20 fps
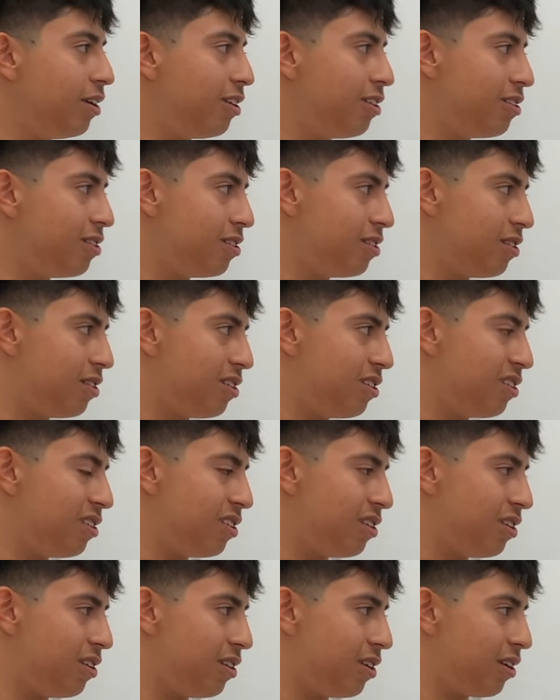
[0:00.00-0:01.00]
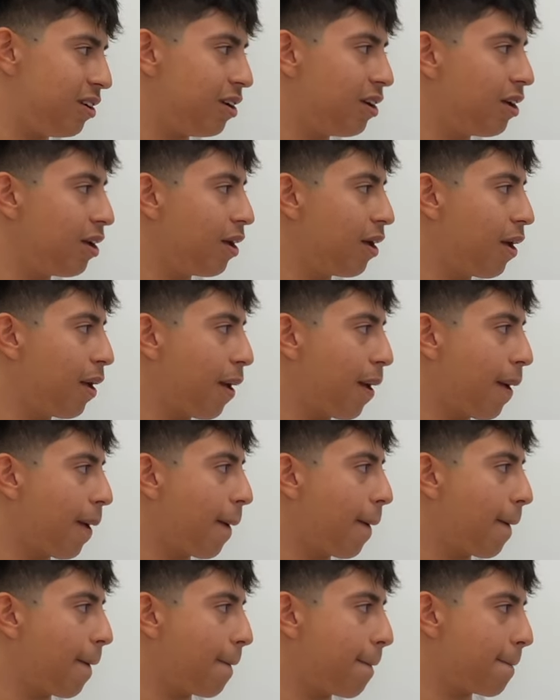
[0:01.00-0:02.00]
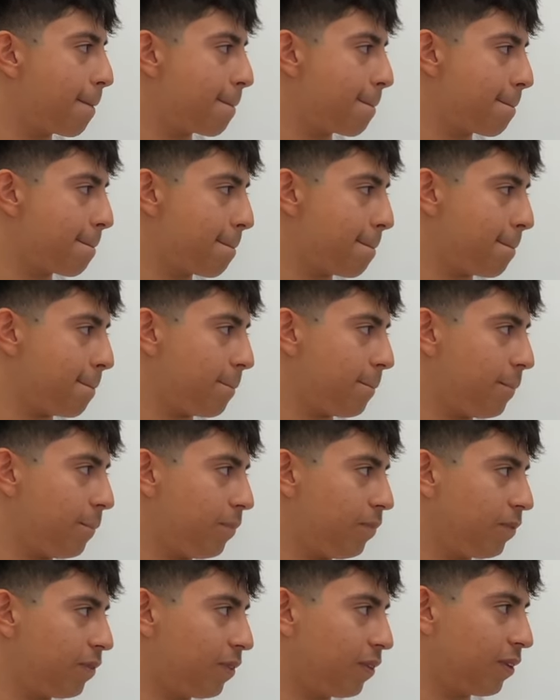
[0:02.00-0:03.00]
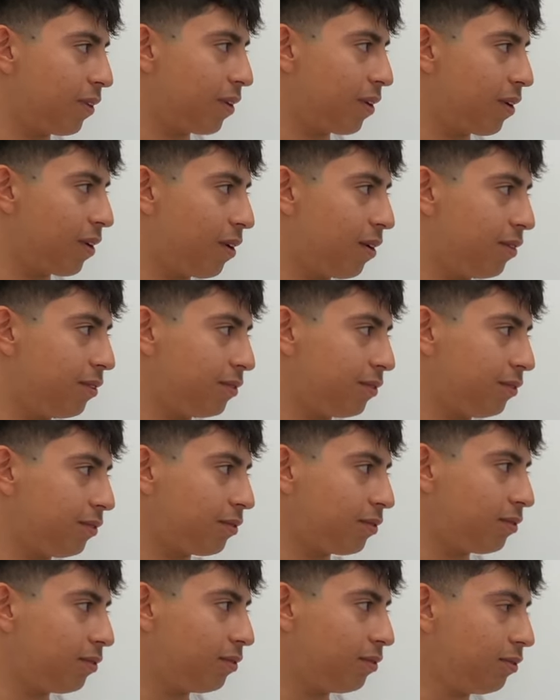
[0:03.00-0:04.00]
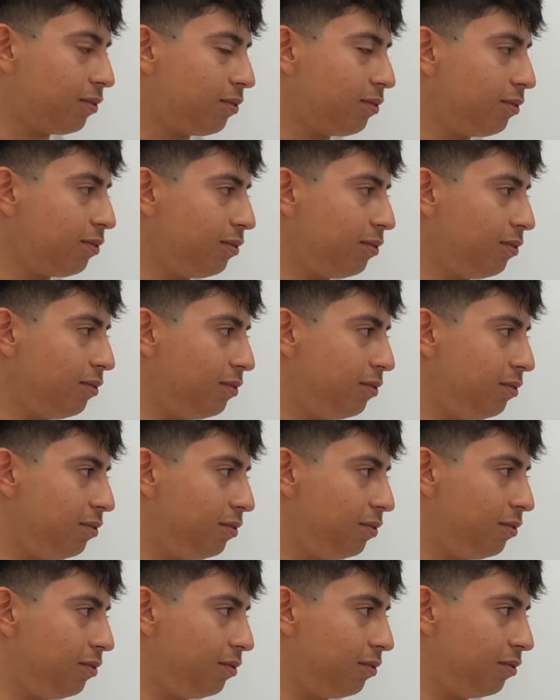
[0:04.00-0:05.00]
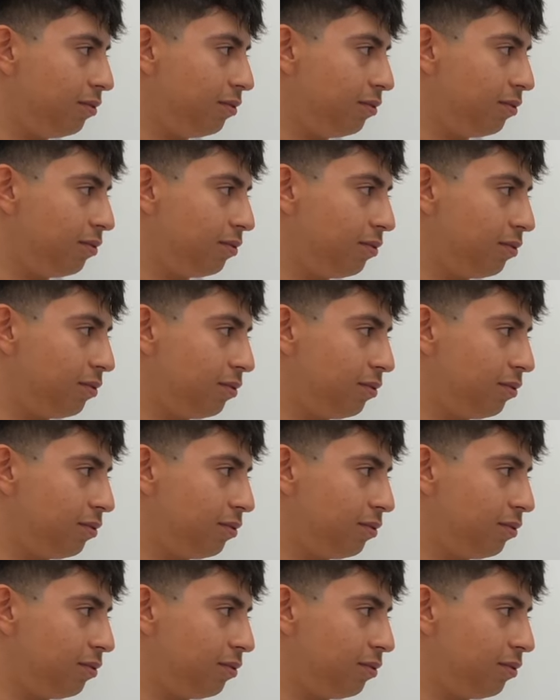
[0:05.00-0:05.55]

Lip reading: No words are spoken by the person on screen.